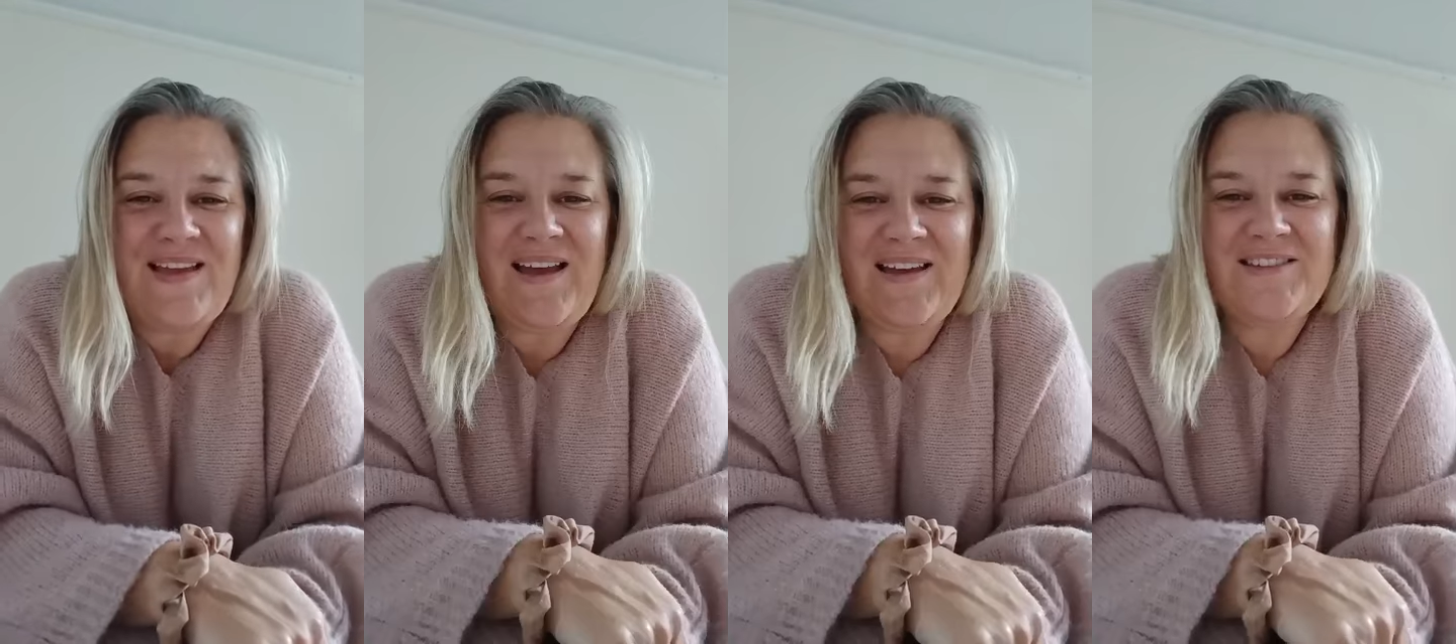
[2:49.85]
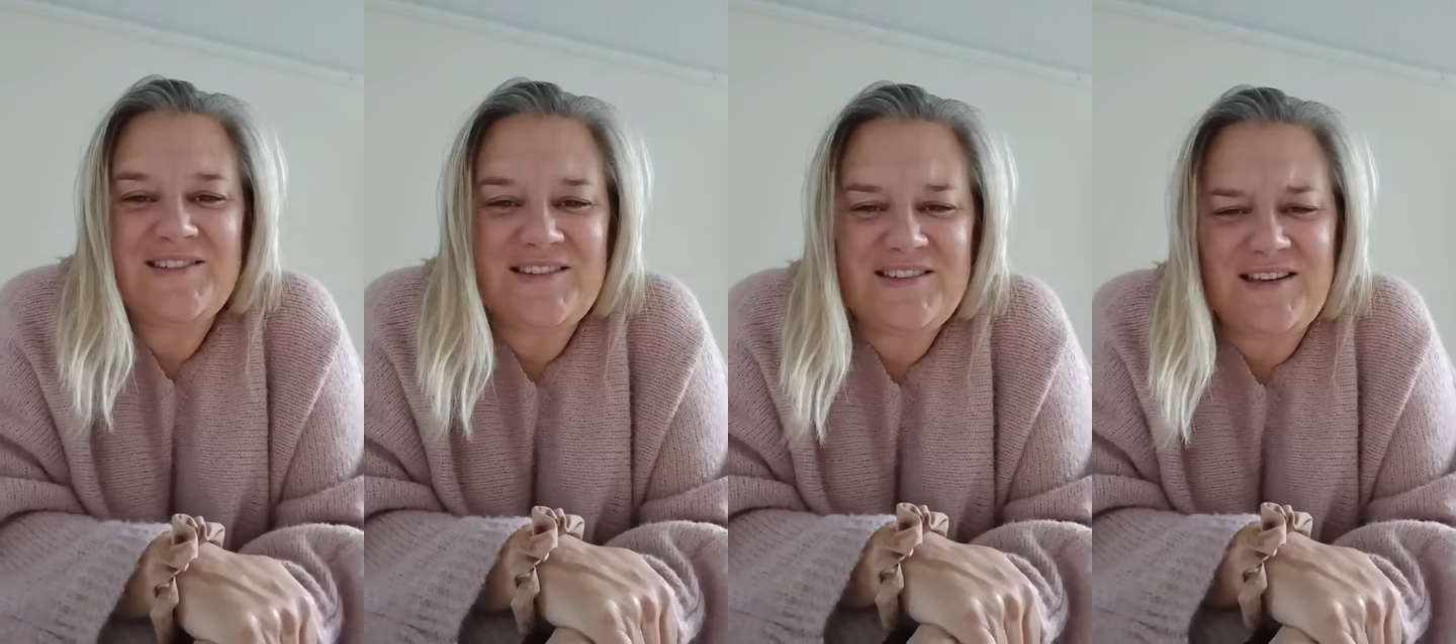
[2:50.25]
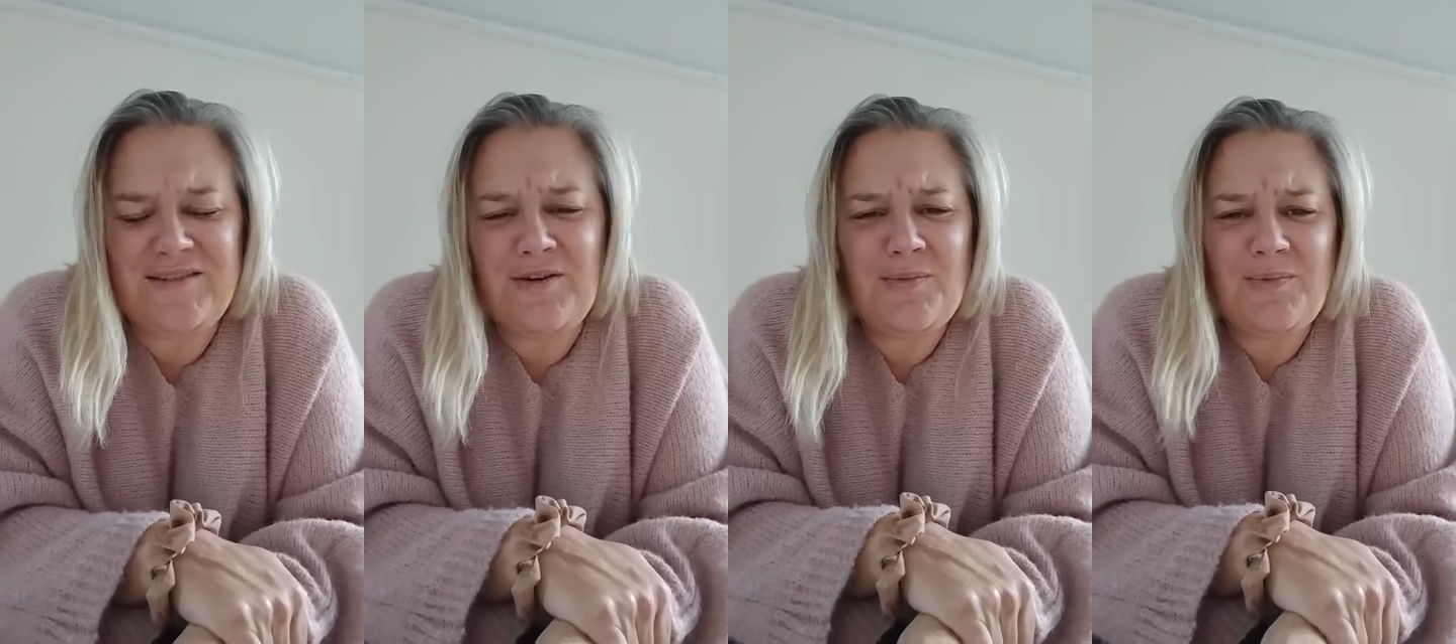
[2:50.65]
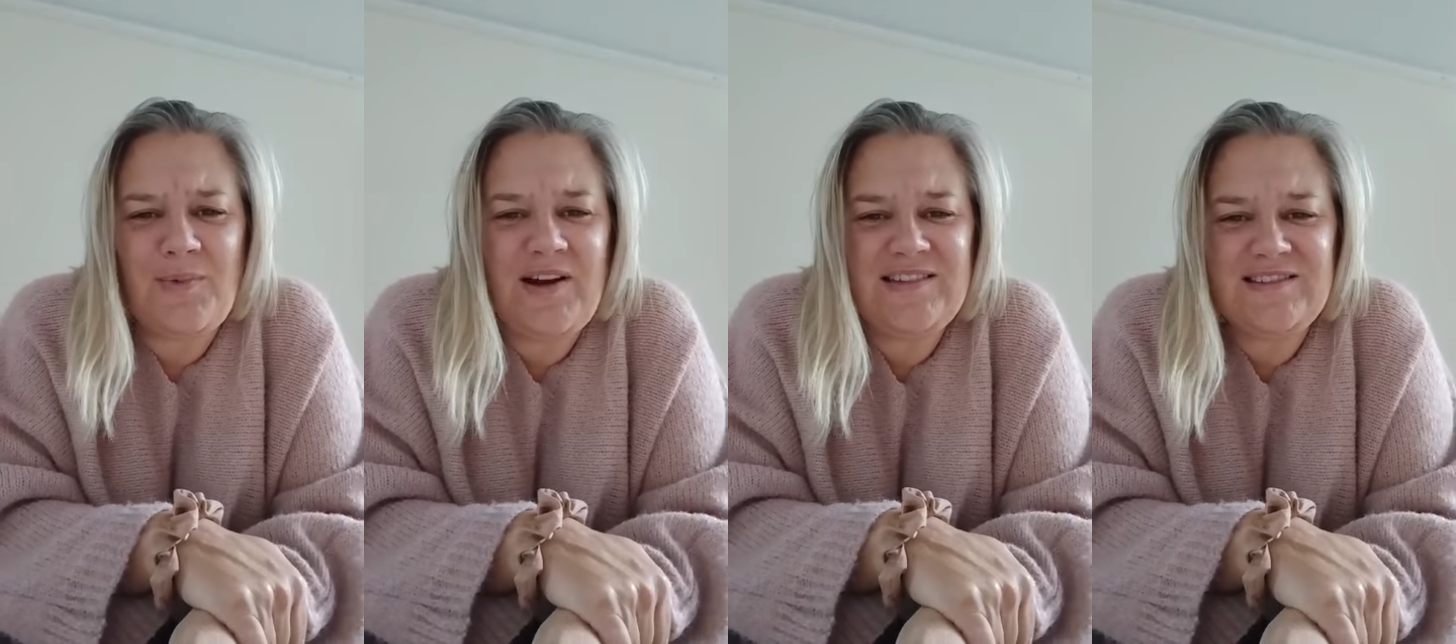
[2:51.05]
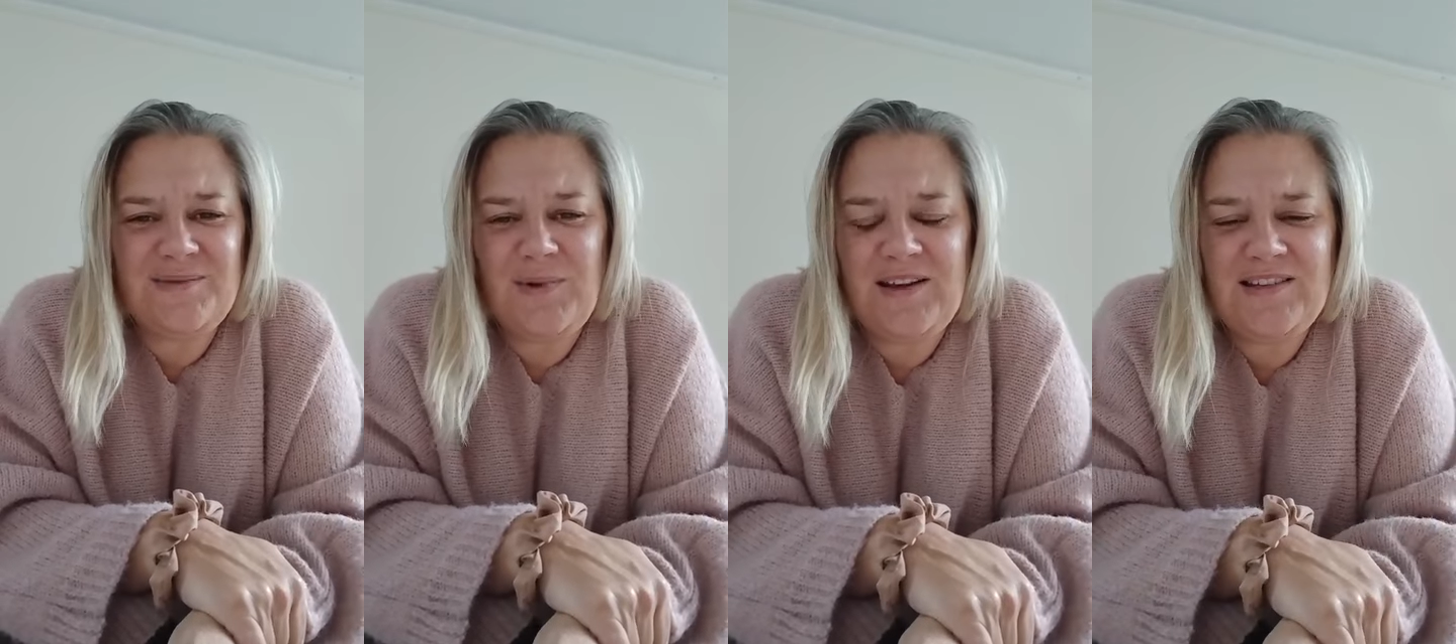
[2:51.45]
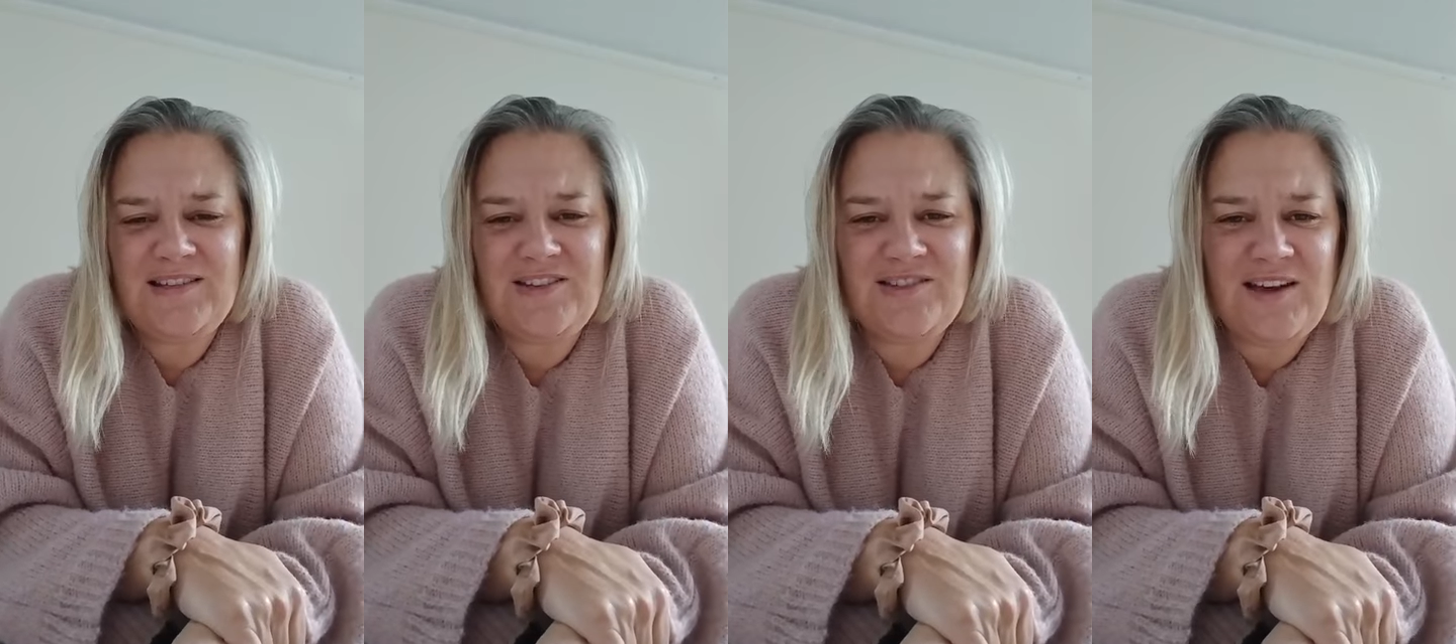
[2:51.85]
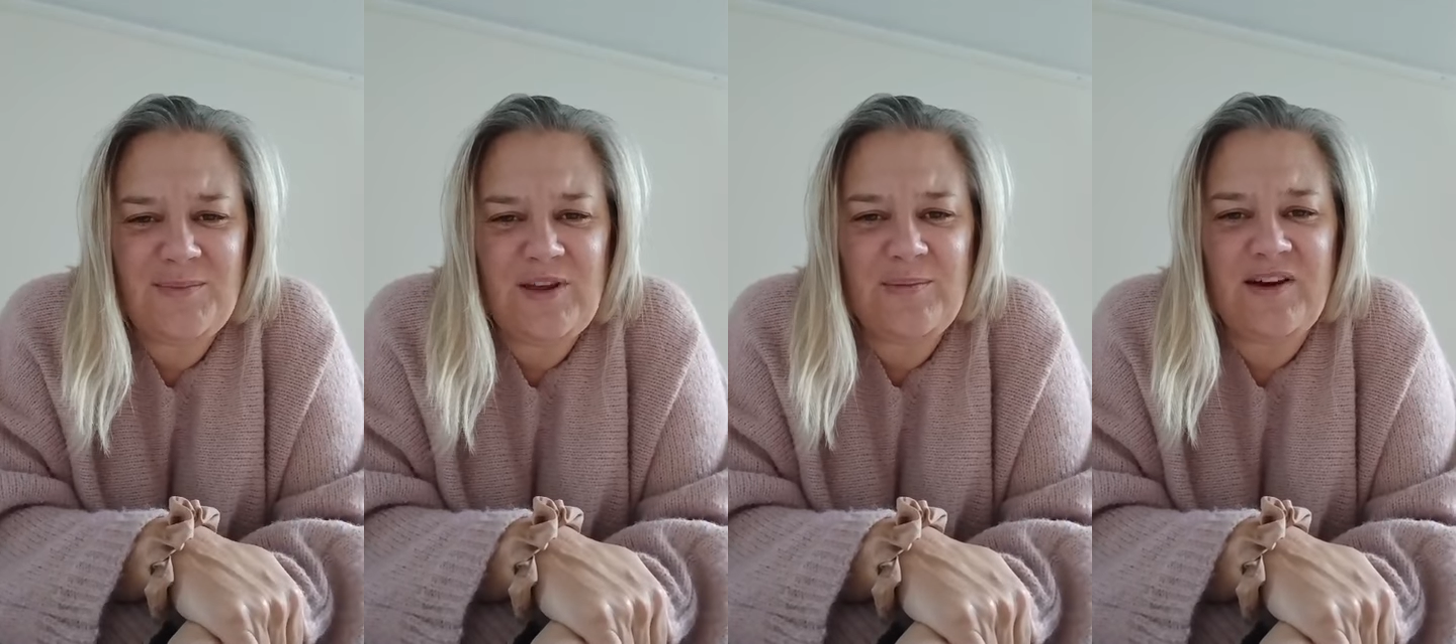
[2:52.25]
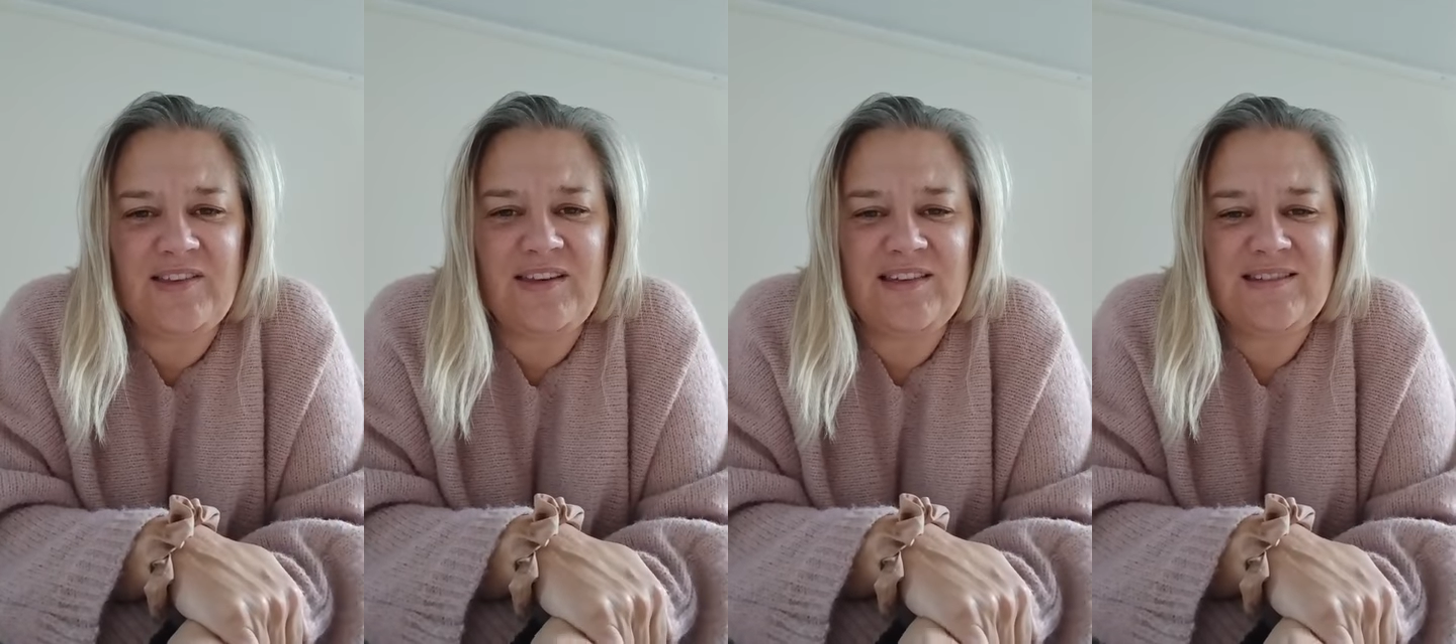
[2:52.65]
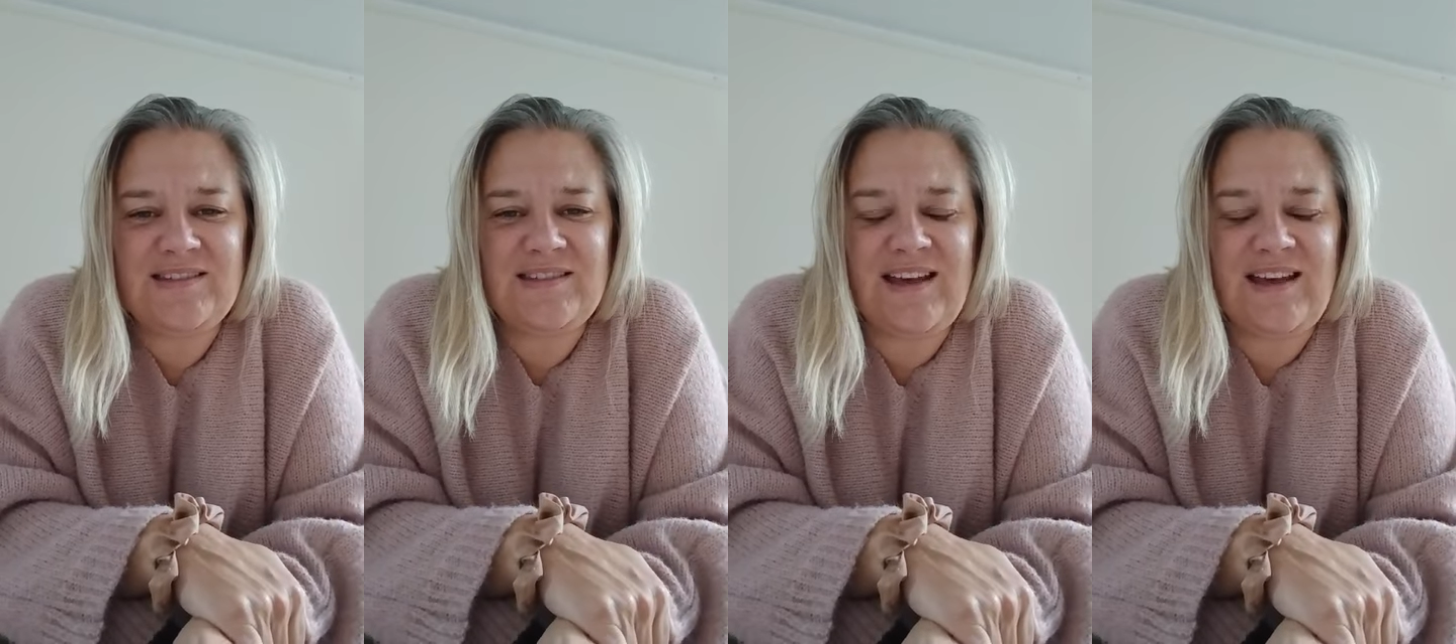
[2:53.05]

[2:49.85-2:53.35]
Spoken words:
And I said, oh, why didn't you tell me about this?